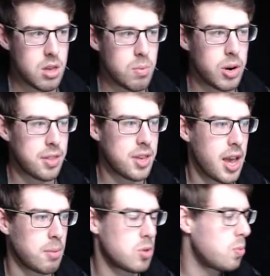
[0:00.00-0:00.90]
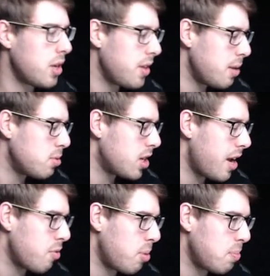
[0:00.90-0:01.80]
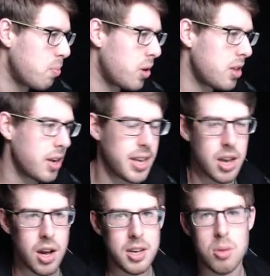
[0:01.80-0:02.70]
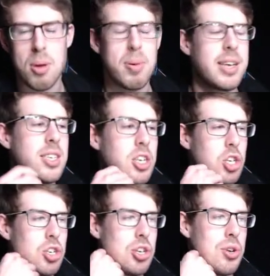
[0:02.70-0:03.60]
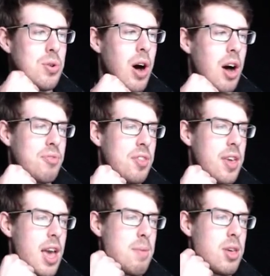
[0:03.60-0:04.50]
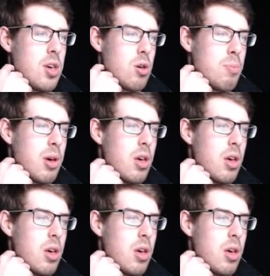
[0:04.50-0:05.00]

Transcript: What other games? What other games did I have on my... What did I get? I got my PlayStation 2 after the GameCube.